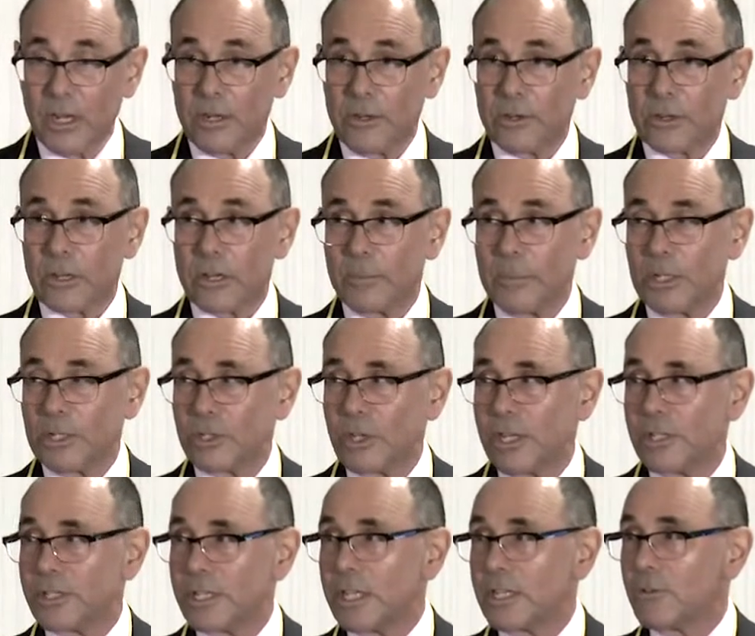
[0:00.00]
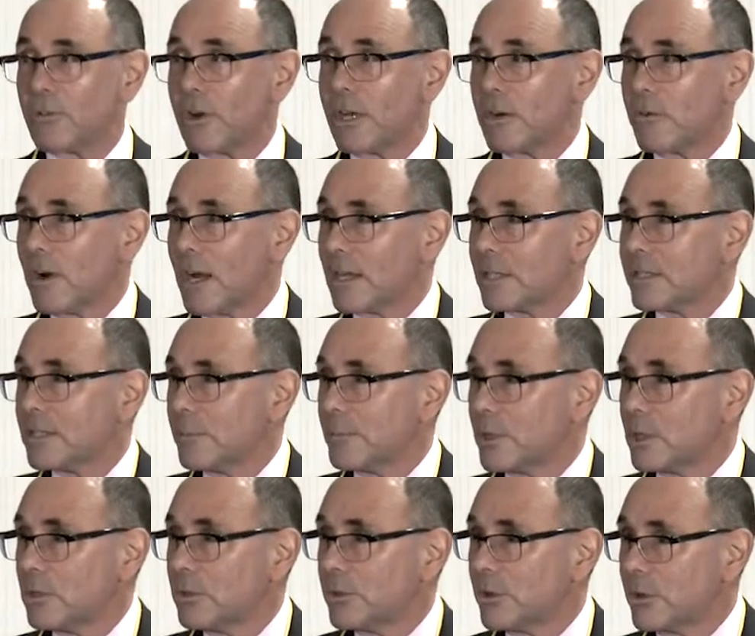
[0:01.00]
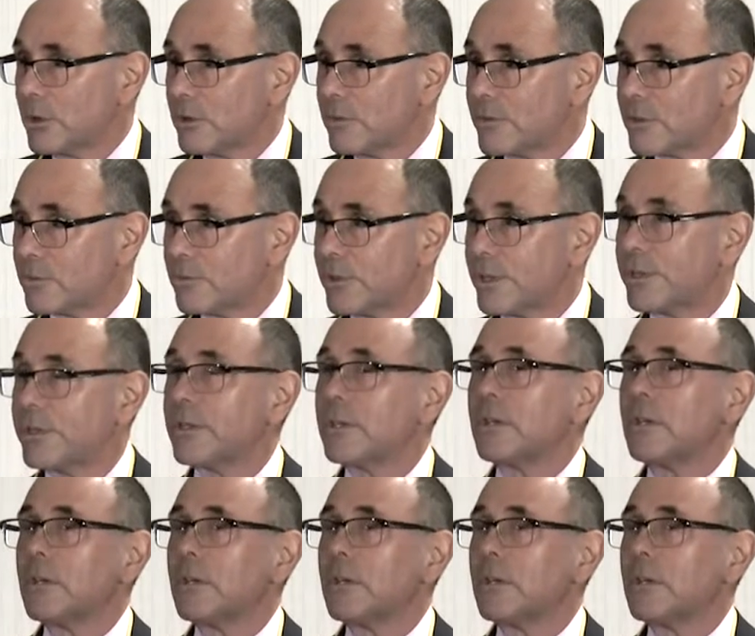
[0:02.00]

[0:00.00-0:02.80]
you're going to be chasing greater occipital nerves with